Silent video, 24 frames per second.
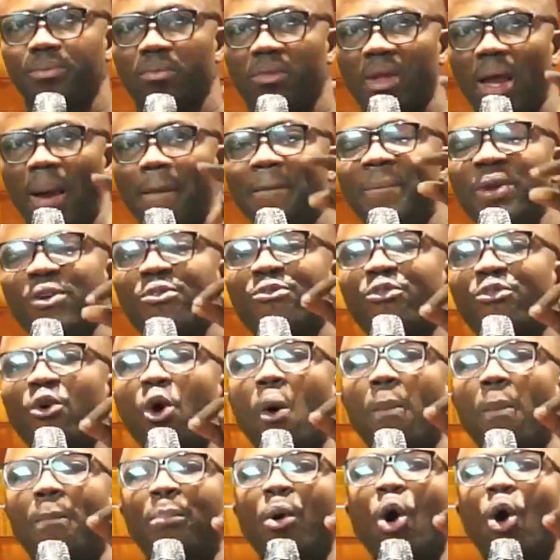before
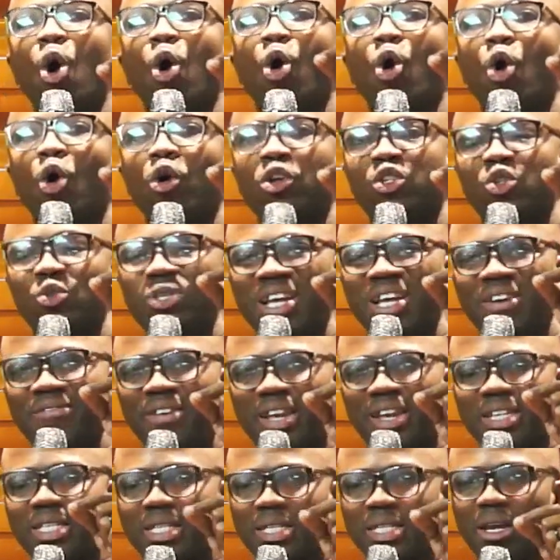Paul got to the verse
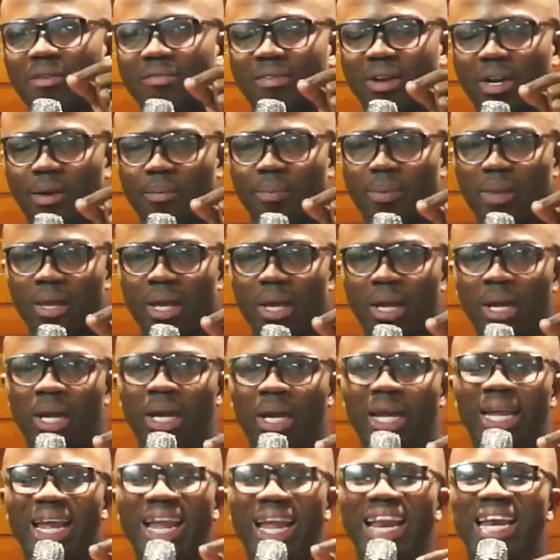7,
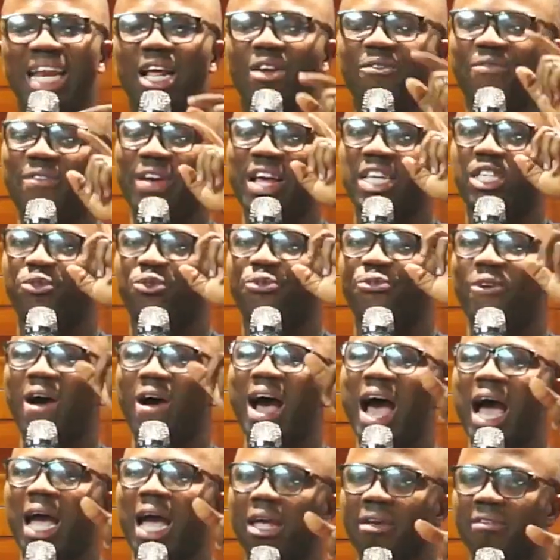in the verse
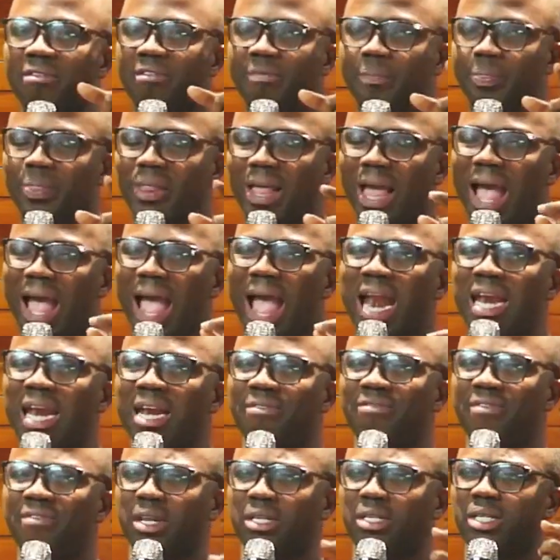5 and the
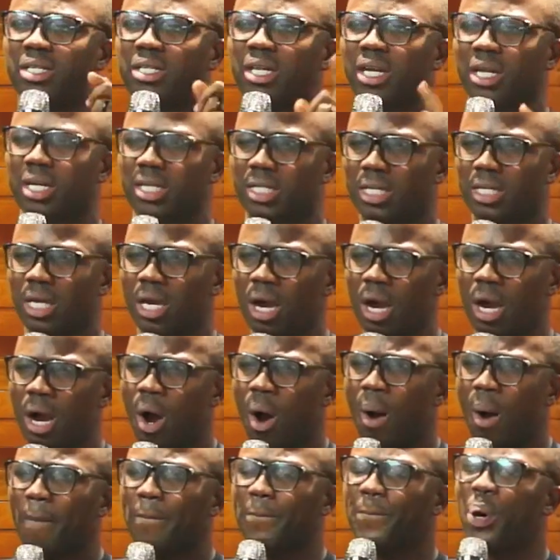verse 6,
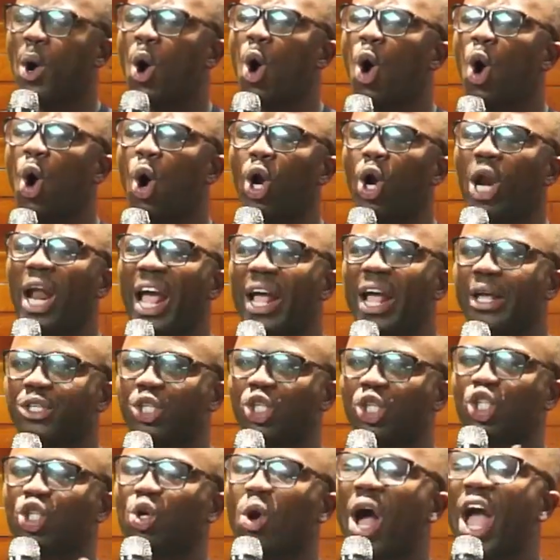Paul is
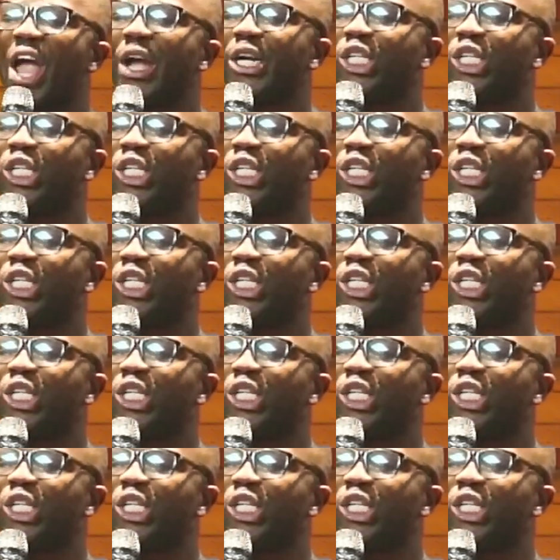trying to